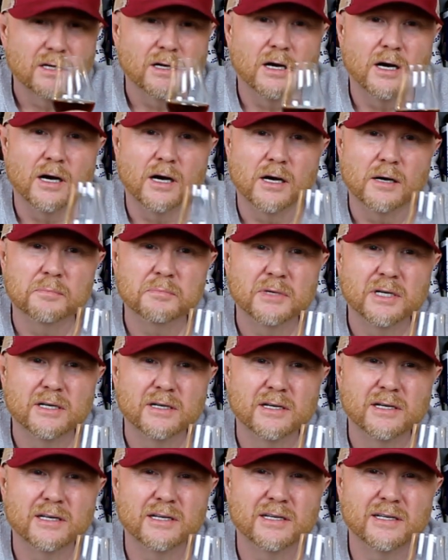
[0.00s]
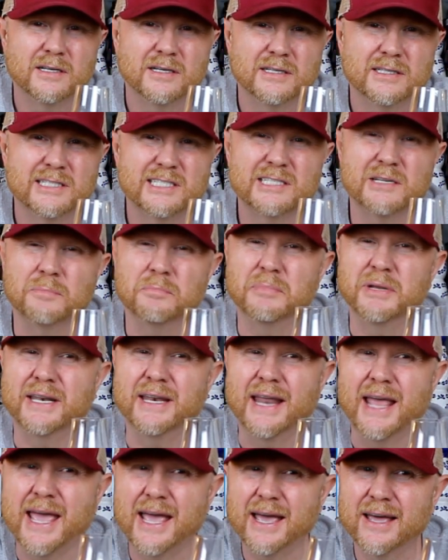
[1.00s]
Some
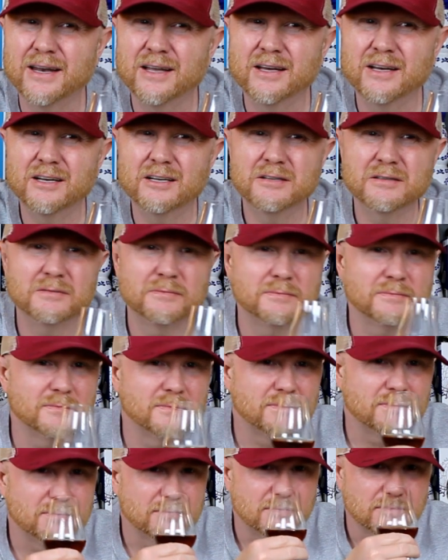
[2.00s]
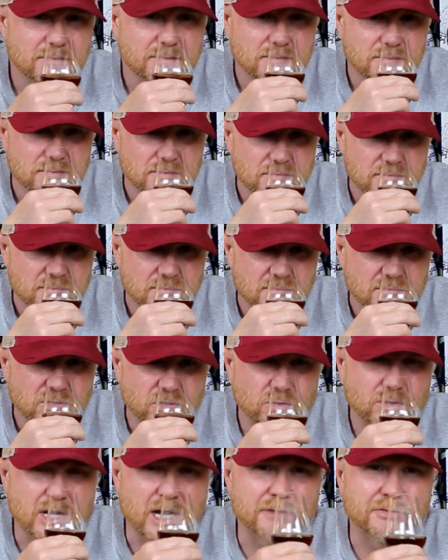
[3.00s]
banana.
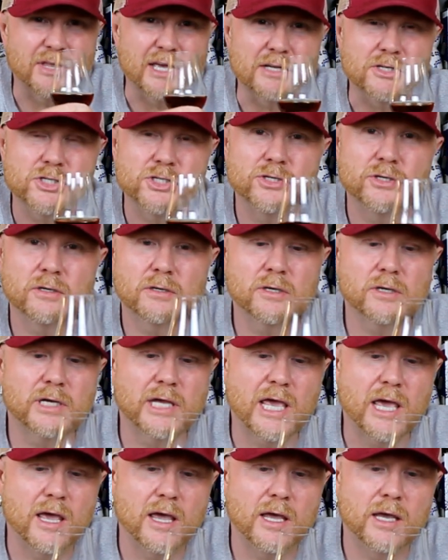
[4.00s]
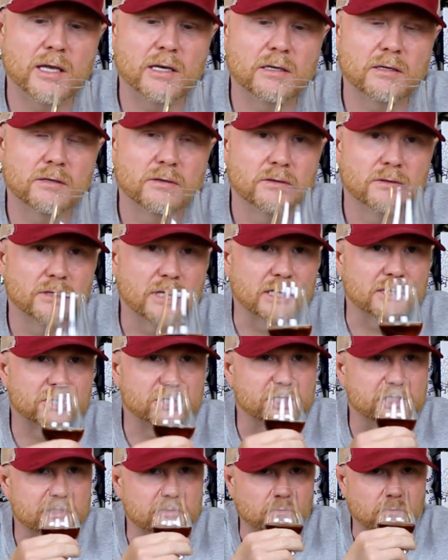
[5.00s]
You got that sugar cane that's
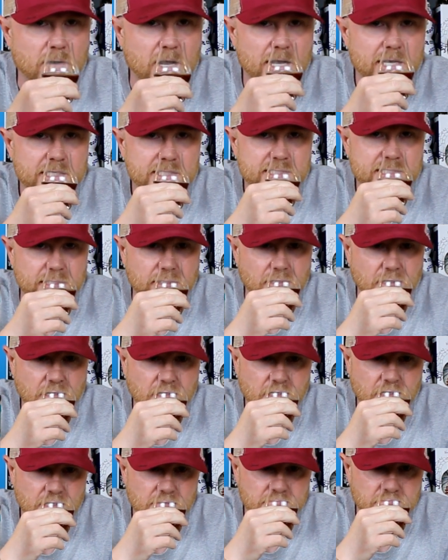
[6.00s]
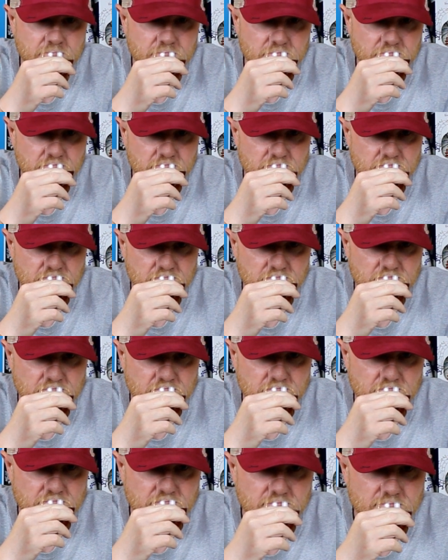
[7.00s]
just rising up.
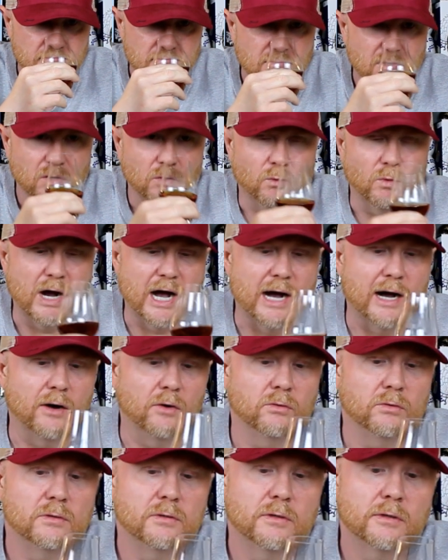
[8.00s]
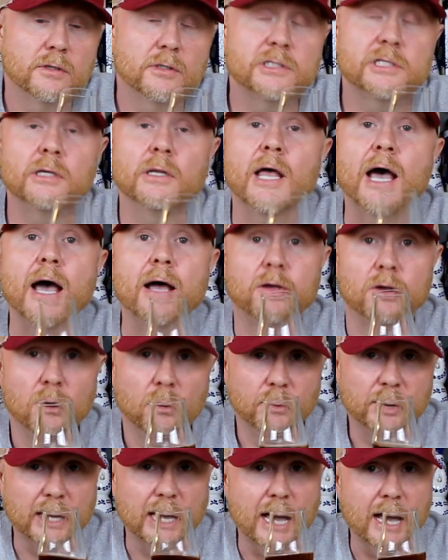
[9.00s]
Wow. There's a lot
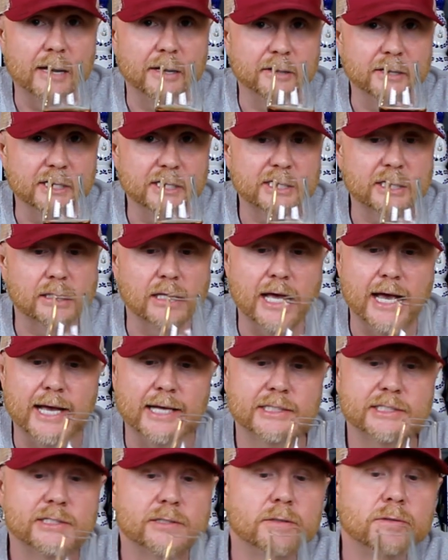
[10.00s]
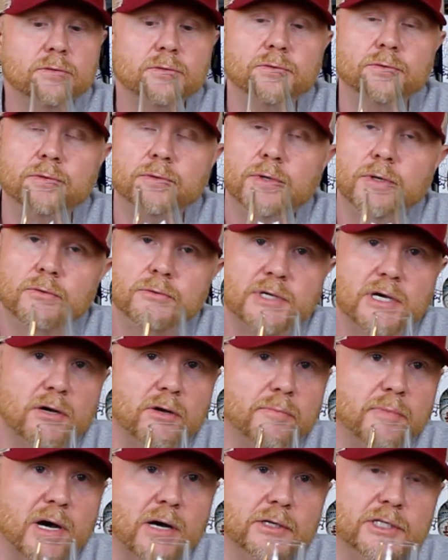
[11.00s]
going on in this glass. No
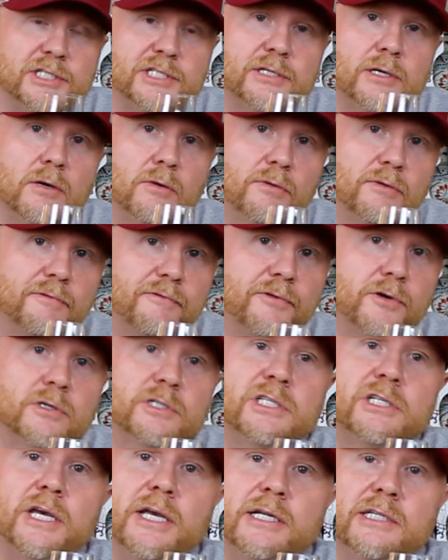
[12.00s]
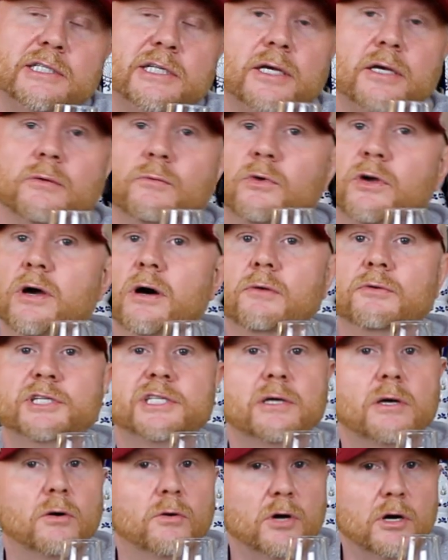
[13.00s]
doubt about it. So the first tasting, we
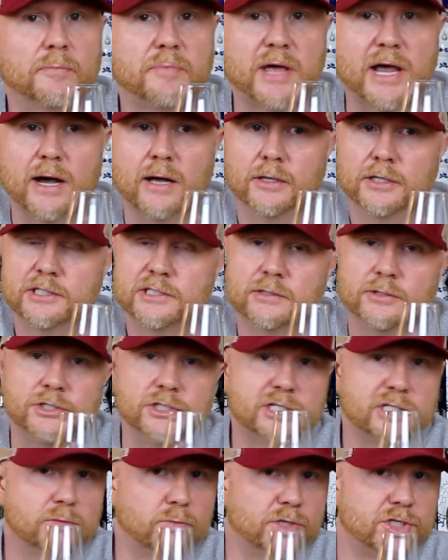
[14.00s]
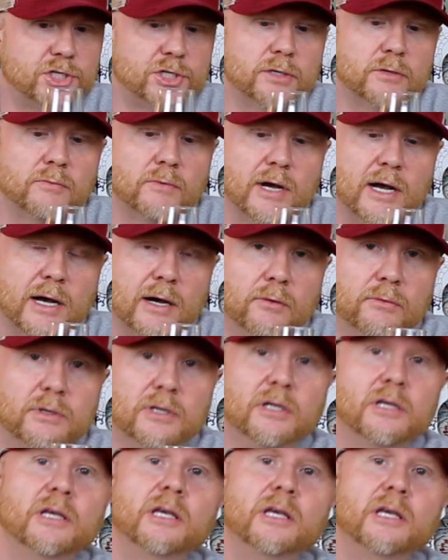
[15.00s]
always coat our palate, so you swish it around.